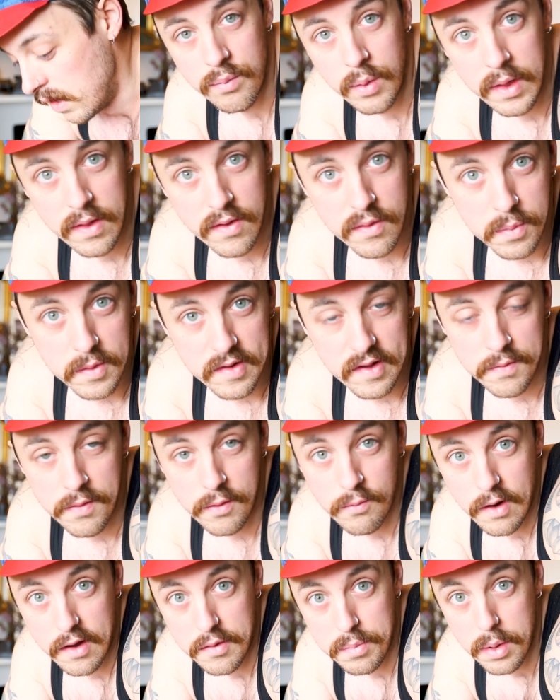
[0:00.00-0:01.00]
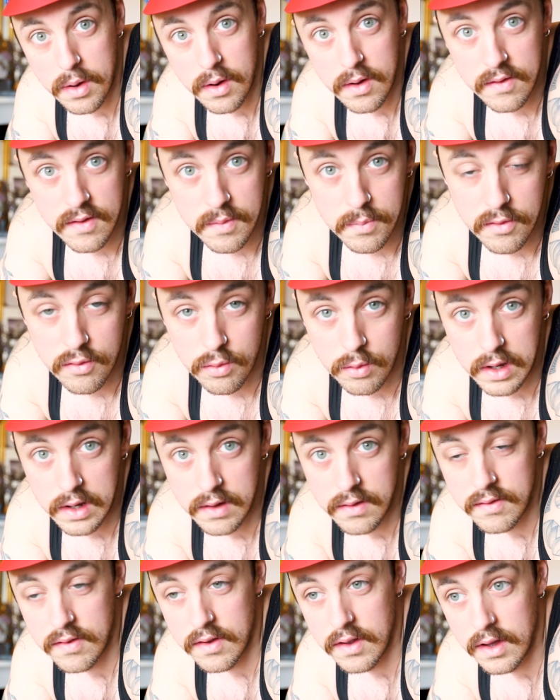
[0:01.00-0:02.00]
with specific rest periods in between
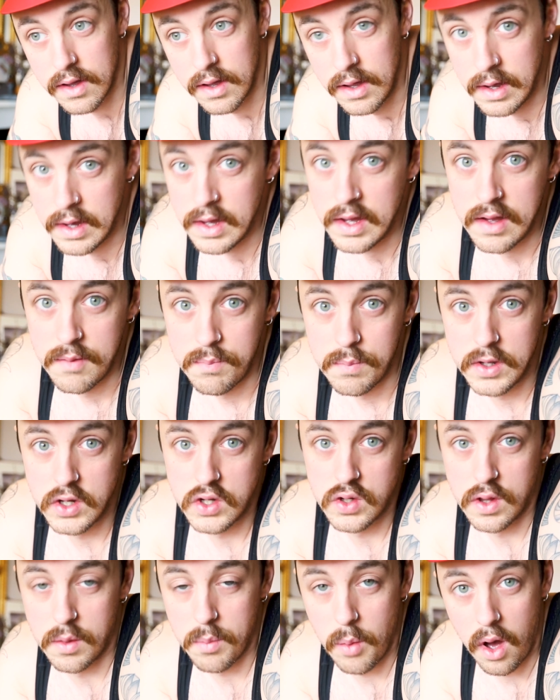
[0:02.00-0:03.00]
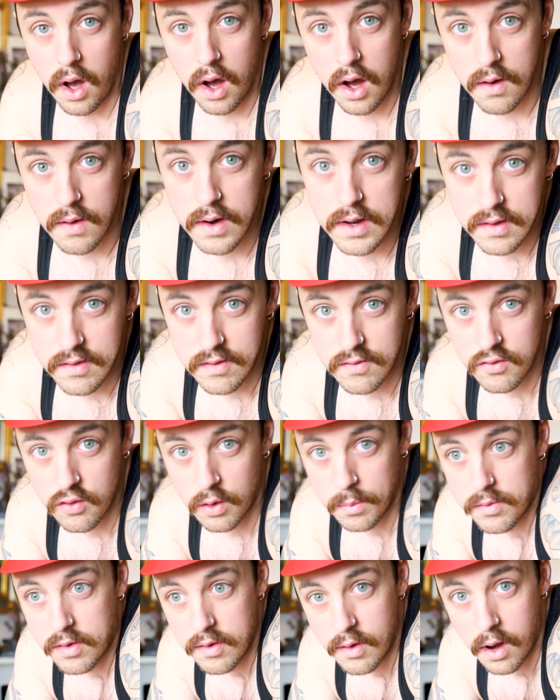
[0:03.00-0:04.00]
to make sure that my heart rate doesn't
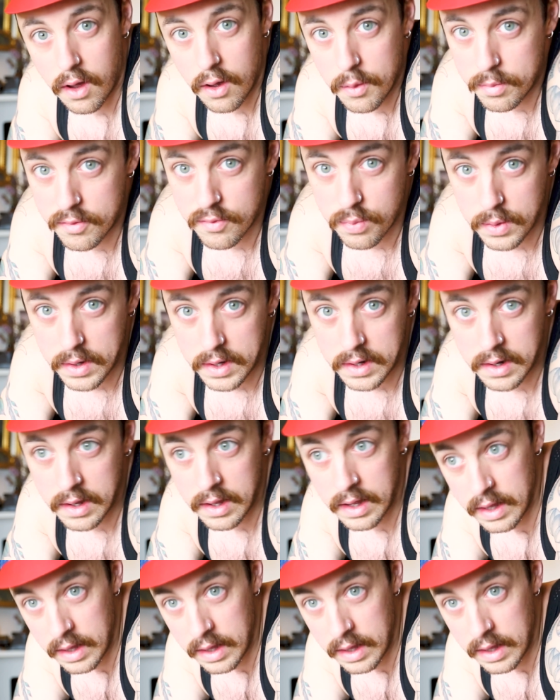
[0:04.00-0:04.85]
drop too low between